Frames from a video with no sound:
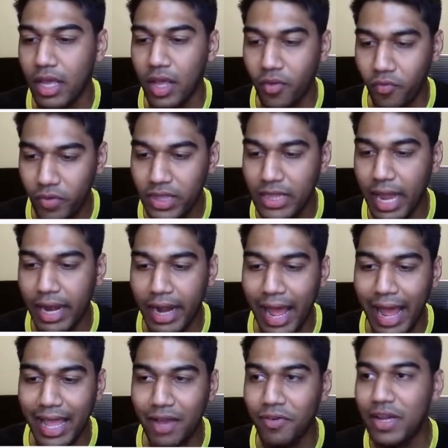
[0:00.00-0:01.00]
With that,
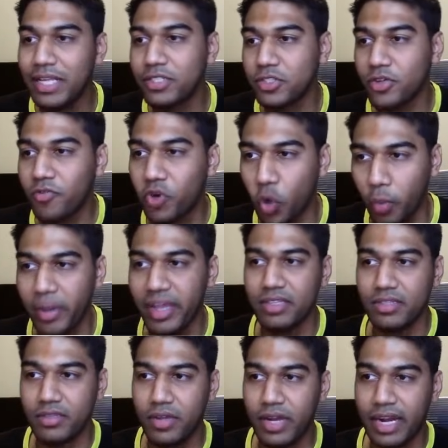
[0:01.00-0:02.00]
I have a list of
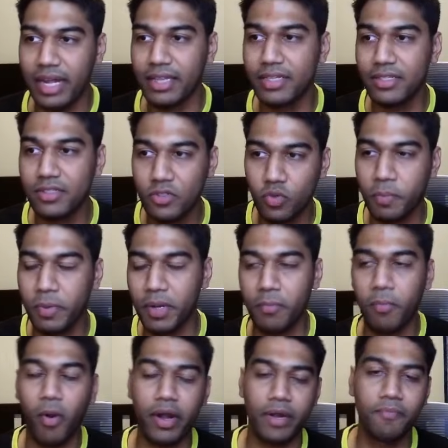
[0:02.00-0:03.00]
domains, right, and this is super
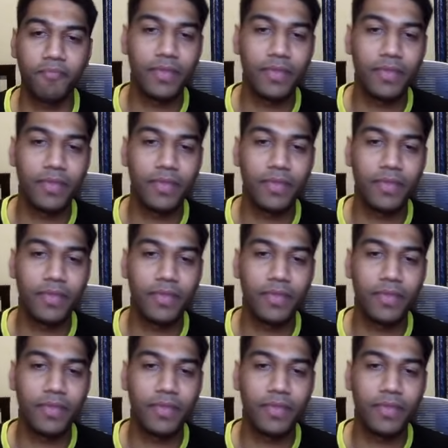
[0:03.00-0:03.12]
important.